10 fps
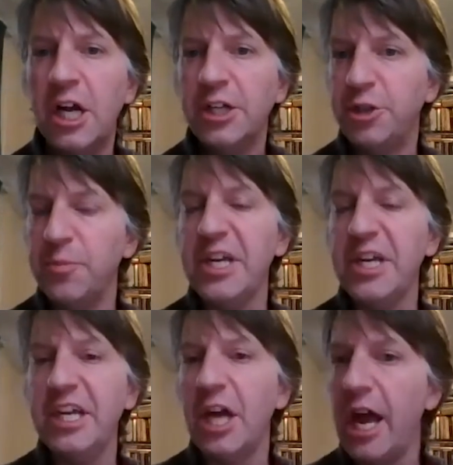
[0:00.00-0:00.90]
to
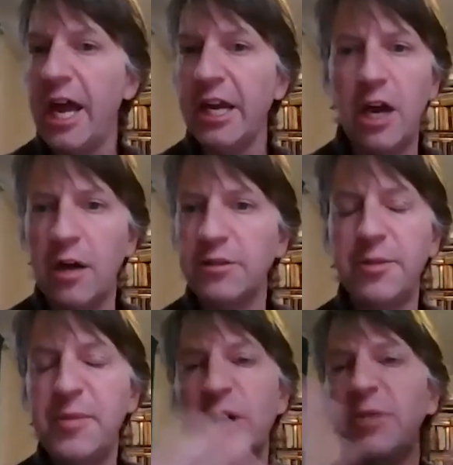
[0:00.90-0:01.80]
be
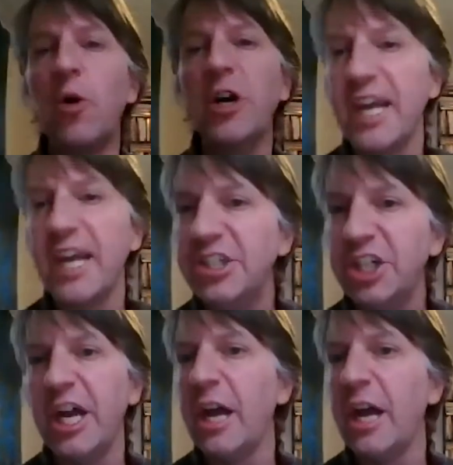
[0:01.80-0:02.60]
much more engaging